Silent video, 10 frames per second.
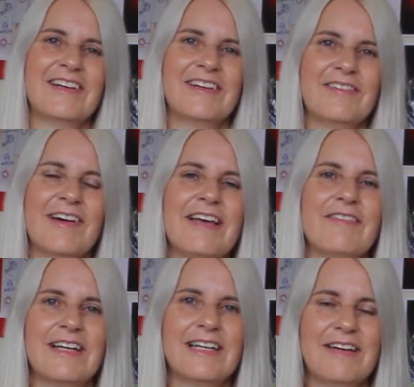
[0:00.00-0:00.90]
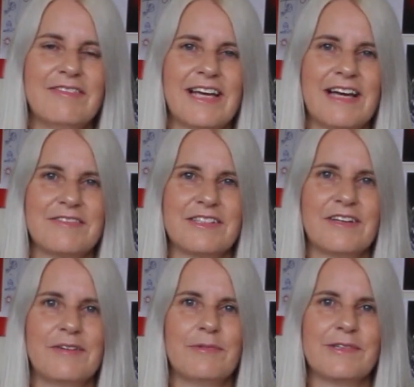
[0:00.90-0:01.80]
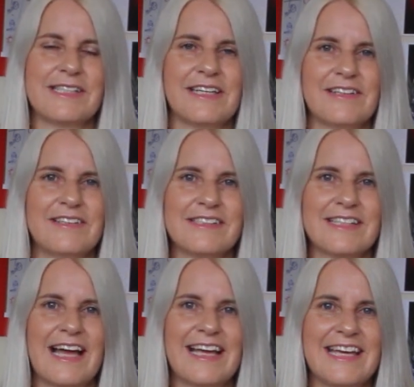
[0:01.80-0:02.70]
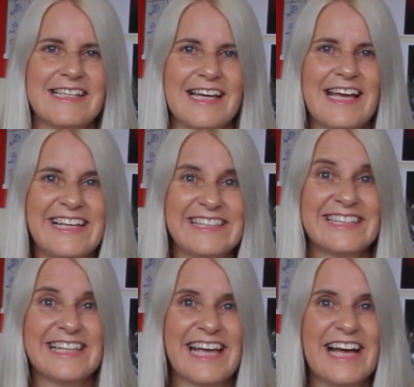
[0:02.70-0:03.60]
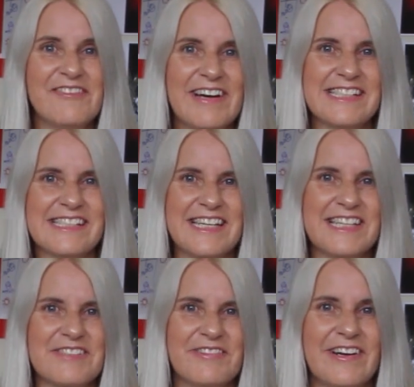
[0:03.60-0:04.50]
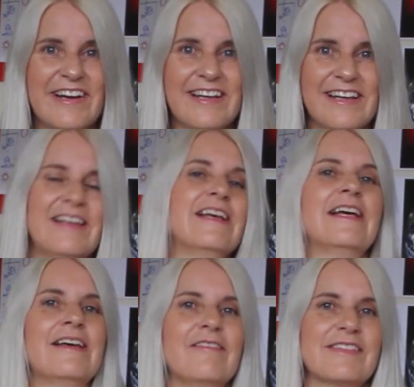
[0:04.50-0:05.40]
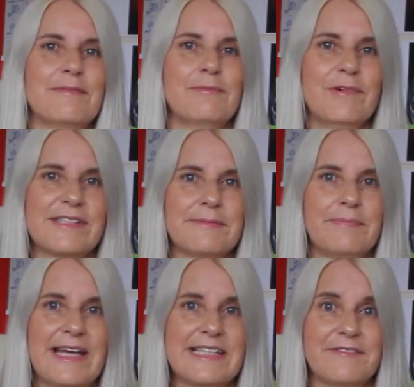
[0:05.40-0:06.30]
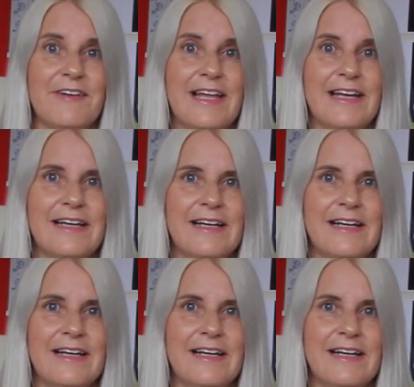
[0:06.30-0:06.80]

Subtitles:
Well, have a lovely afternoon, boys and girls. Ka kite. I can't wait to see you tomorrow for some more space fun.